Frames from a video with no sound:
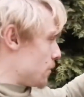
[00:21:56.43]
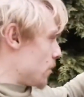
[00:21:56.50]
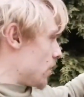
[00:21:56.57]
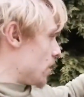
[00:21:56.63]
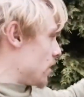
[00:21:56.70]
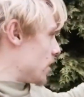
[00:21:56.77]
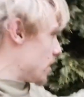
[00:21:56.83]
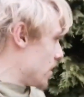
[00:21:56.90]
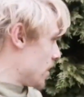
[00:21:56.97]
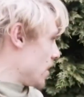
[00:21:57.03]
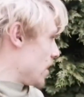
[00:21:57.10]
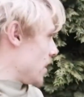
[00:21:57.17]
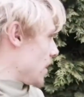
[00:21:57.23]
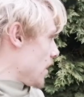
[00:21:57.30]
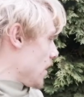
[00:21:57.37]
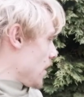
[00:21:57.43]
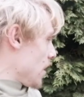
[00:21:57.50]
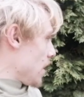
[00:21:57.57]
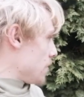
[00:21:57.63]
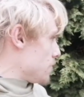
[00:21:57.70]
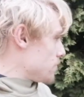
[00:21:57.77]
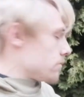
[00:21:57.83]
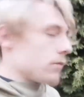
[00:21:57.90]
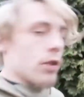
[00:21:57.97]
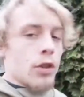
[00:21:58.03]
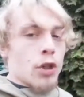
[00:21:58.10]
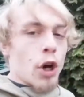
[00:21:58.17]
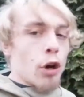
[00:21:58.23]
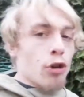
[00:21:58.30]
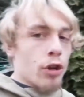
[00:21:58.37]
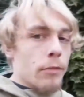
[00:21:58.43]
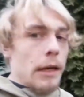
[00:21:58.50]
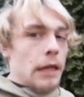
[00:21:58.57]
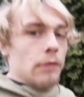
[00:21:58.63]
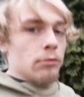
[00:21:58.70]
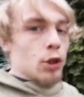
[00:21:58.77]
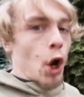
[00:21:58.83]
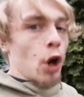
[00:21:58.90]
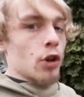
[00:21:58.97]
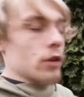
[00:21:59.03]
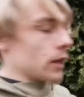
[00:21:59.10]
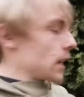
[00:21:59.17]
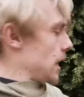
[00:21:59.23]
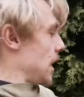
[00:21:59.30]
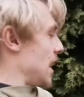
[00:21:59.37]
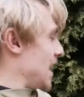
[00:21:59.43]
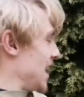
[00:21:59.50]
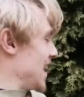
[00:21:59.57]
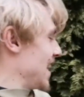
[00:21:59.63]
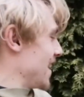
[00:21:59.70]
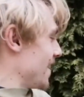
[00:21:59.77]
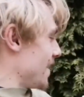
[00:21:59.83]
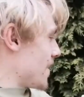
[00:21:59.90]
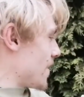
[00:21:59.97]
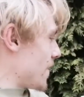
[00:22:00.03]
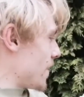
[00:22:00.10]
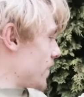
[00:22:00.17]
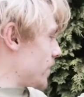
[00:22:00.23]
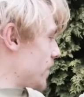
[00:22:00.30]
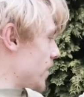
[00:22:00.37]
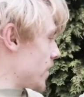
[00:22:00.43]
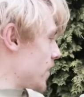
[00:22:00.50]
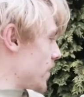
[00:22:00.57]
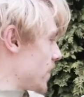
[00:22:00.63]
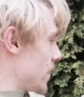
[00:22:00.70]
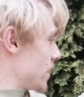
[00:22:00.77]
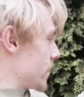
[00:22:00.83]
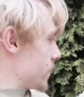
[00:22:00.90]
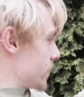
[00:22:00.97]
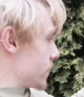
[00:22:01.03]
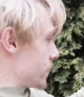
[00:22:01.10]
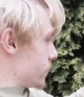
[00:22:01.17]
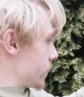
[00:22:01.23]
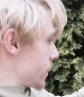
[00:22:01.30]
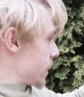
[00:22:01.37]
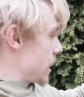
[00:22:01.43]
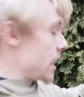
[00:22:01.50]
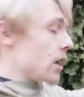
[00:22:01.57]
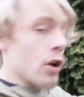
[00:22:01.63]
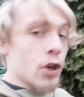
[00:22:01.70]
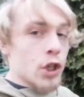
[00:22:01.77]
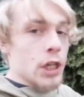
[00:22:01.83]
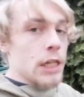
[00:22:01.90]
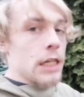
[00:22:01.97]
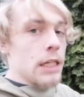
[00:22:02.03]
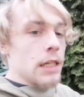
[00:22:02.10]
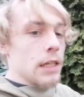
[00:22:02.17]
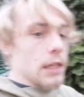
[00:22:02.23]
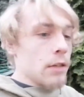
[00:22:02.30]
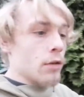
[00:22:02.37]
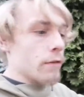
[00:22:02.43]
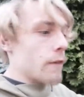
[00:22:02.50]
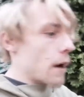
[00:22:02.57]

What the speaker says: But it's George to me. George the cat. And he or she is